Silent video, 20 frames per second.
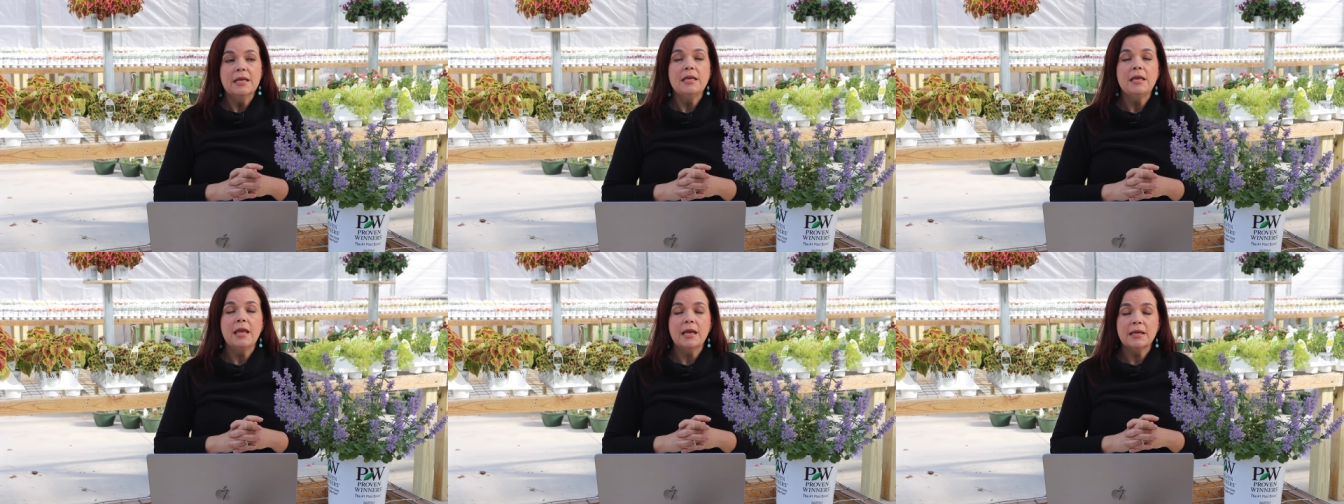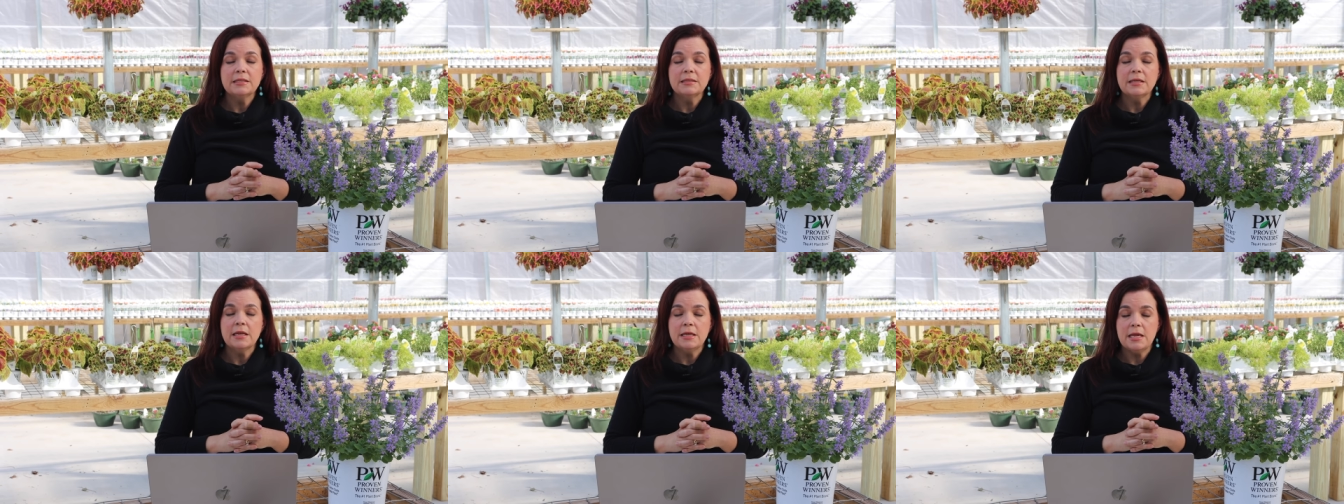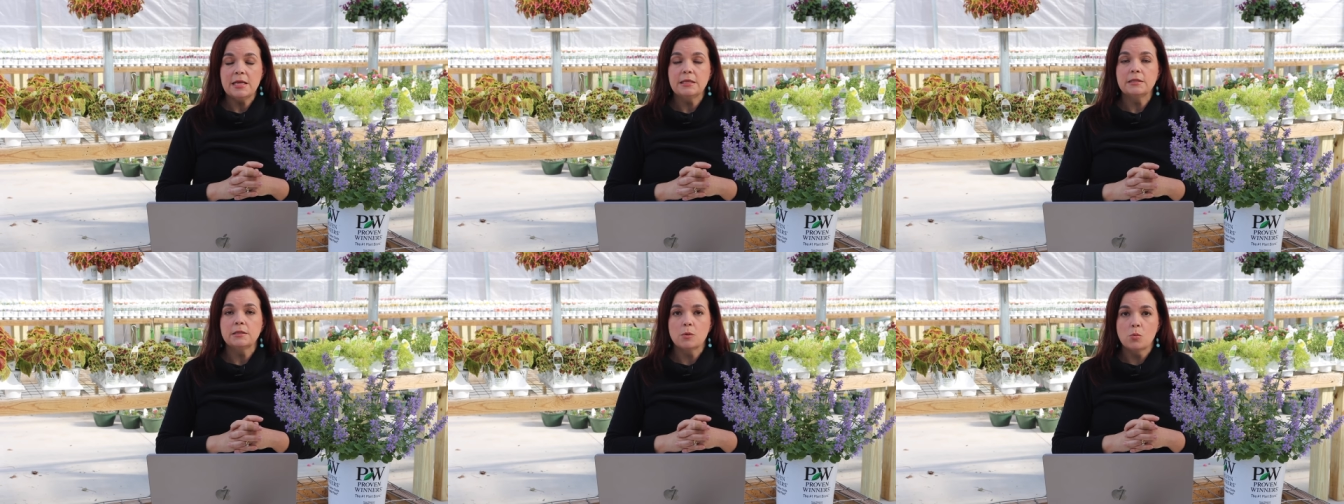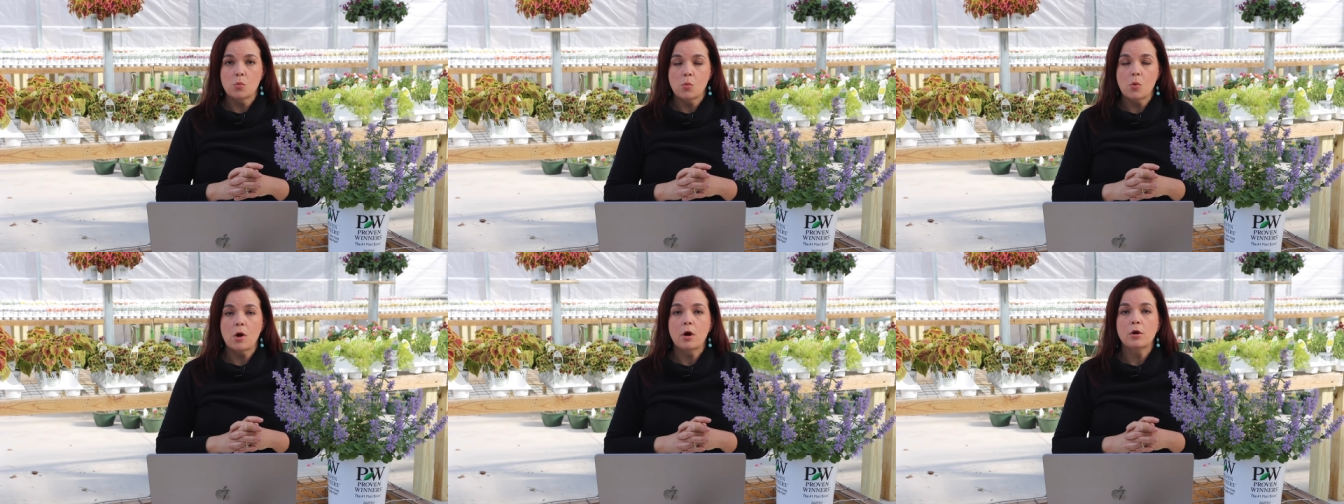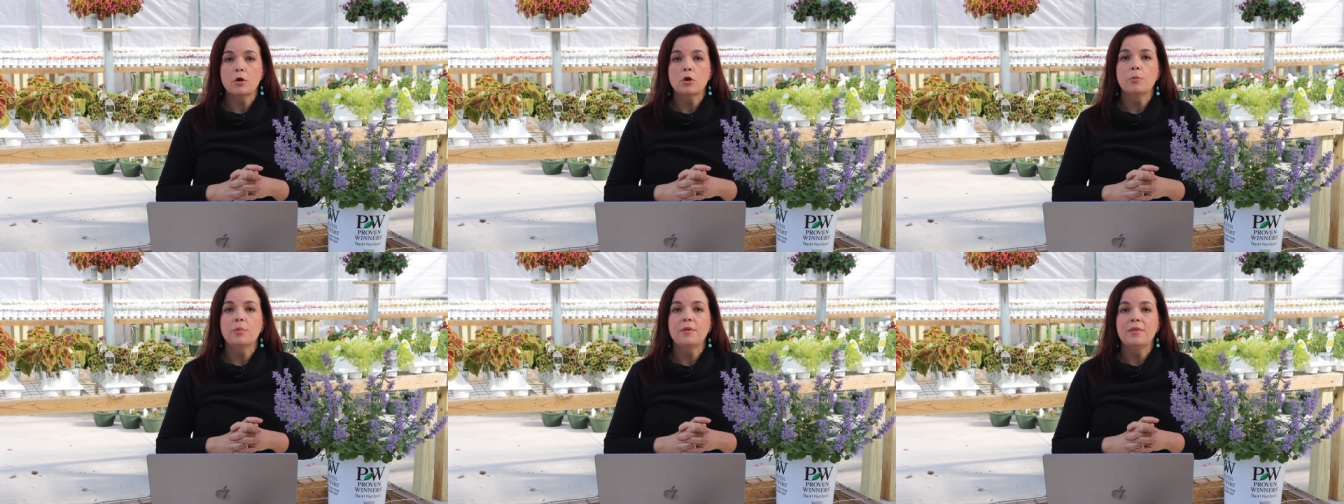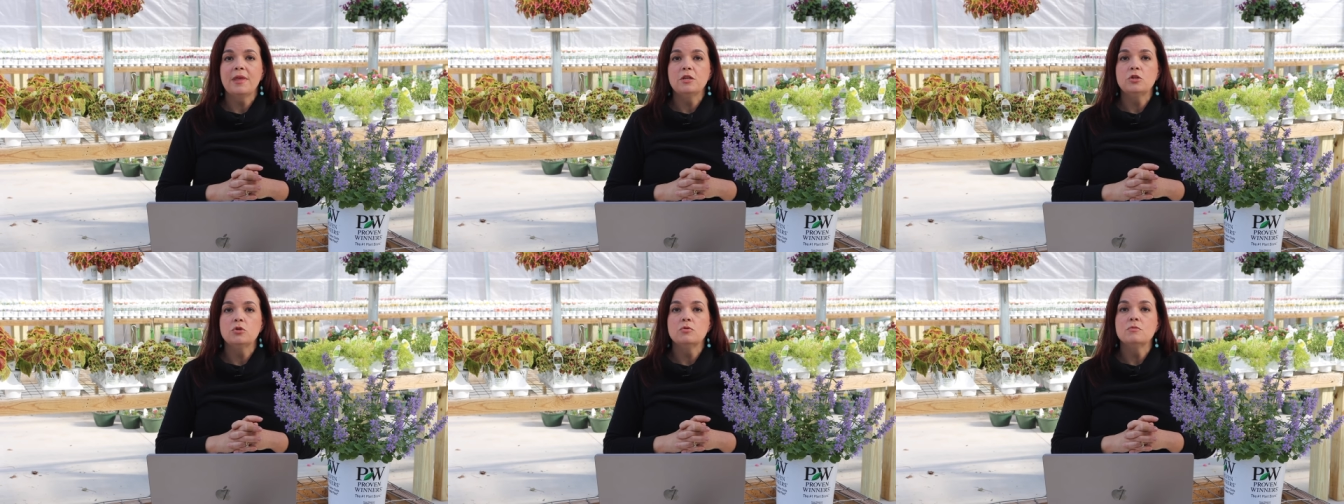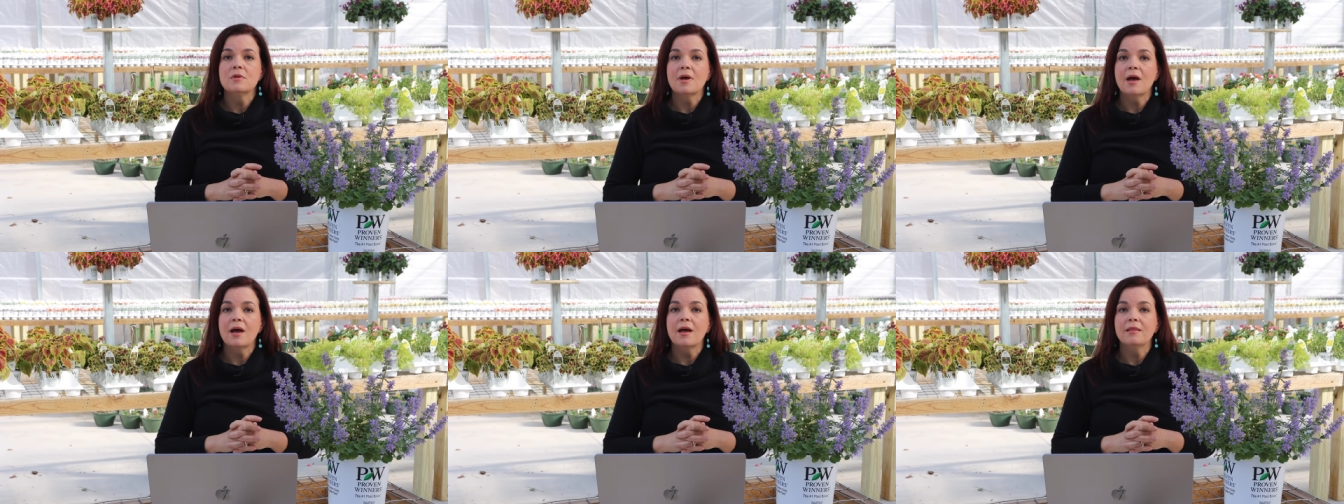Yes, they need some water, but they do
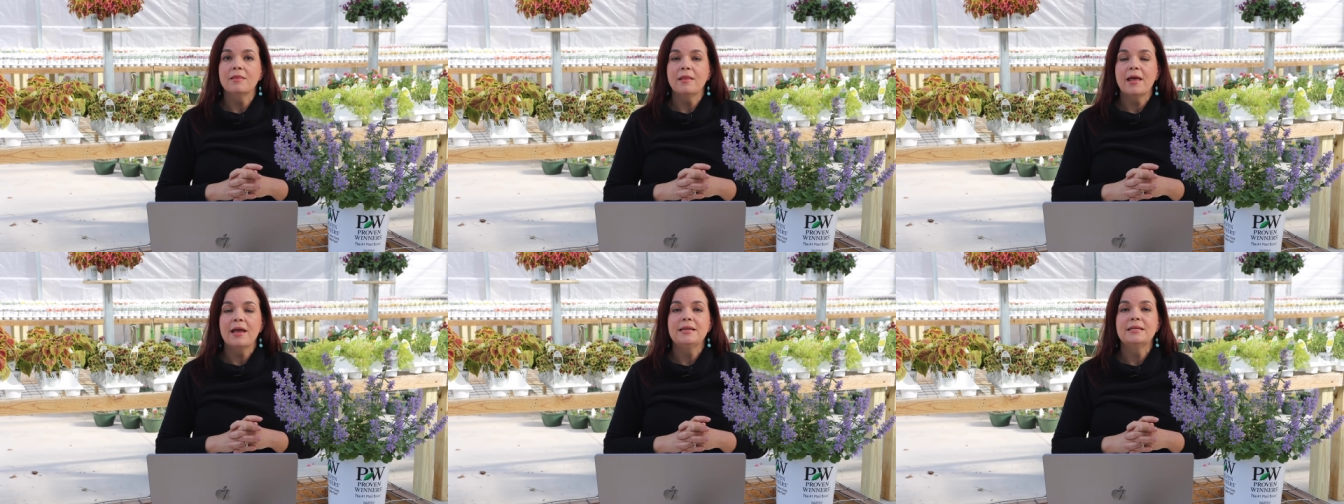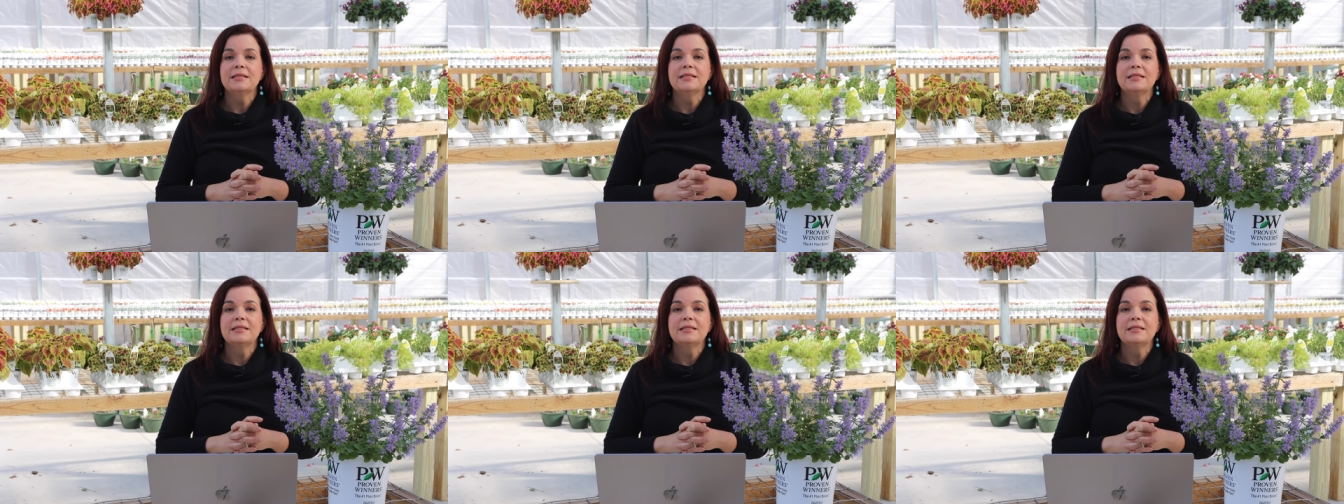not like